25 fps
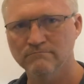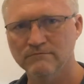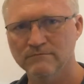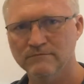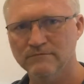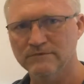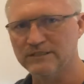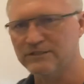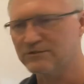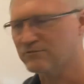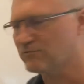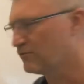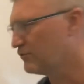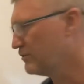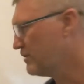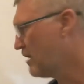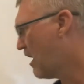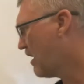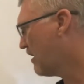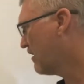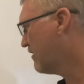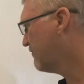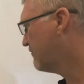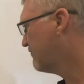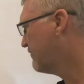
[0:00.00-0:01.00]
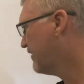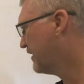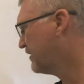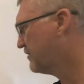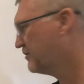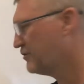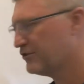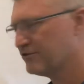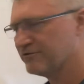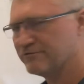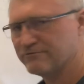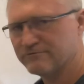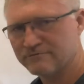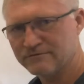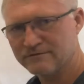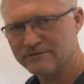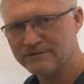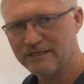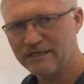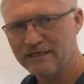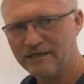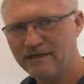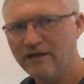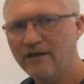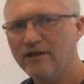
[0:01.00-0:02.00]
This will not affect you.
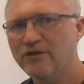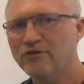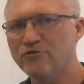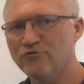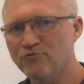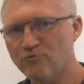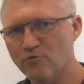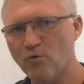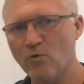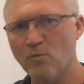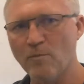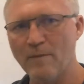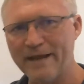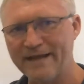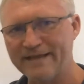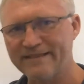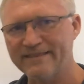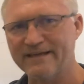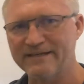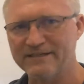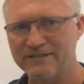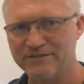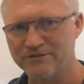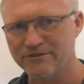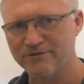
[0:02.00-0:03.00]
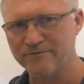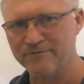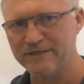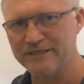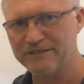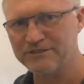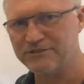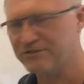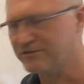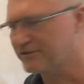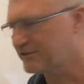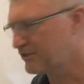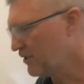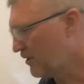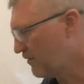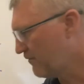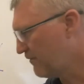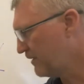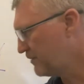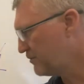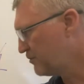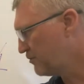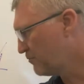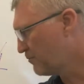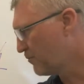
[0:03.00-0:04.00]
You will make that determination yourself
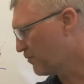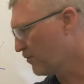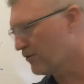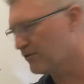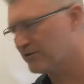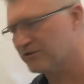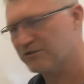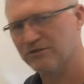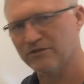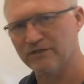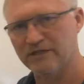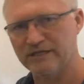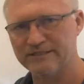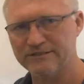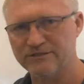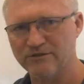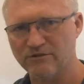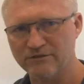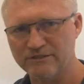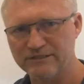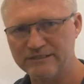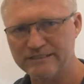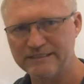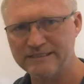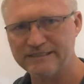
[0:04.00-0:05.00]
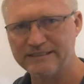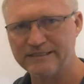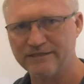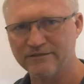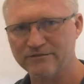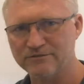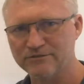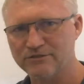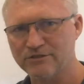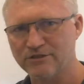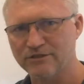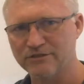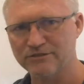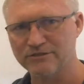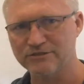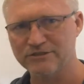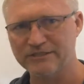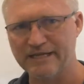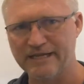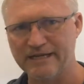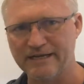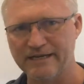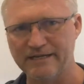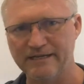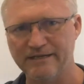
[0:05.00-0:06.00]
as you personalize all the details to
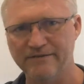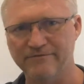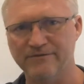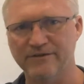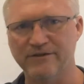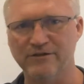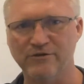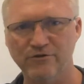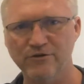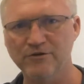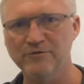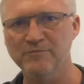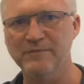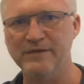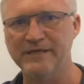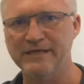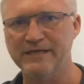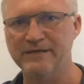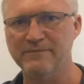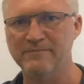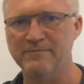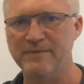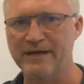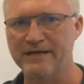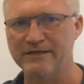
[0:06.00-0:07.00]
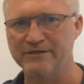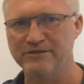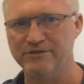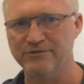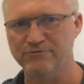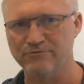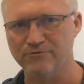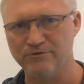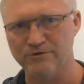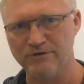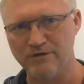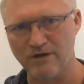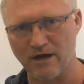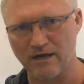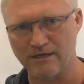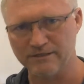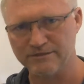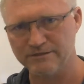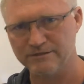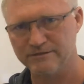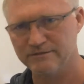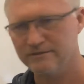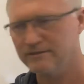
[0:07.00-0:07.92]
understand if it could be an impact to you or not.